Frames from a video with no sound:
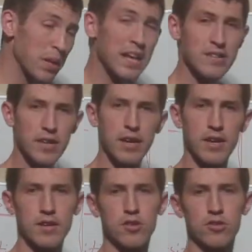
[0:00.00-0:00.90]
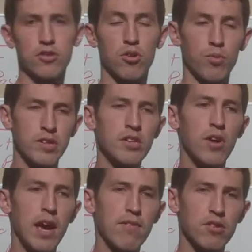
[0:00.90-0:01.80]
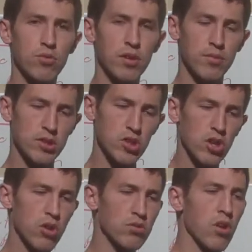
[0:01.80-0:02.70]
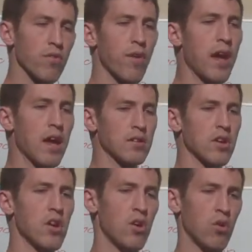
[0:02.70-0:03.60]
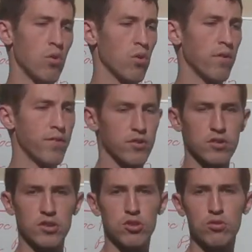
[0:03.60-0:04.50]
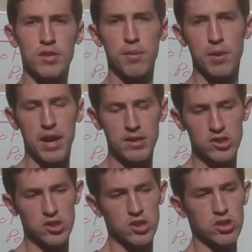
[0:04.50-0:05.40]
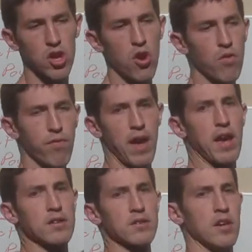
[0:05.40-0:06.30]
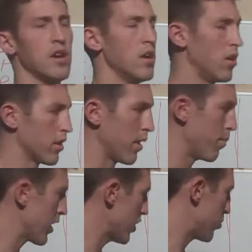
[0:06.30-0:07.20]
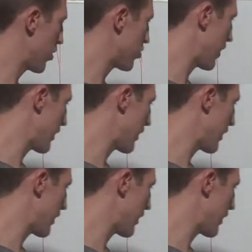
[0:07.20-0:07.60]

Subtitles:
place kicking is concerned, we still have this rhythm. It's slow, slow, fast, or if you're just a two-step guy, just a slow, fast. Okay, big explosion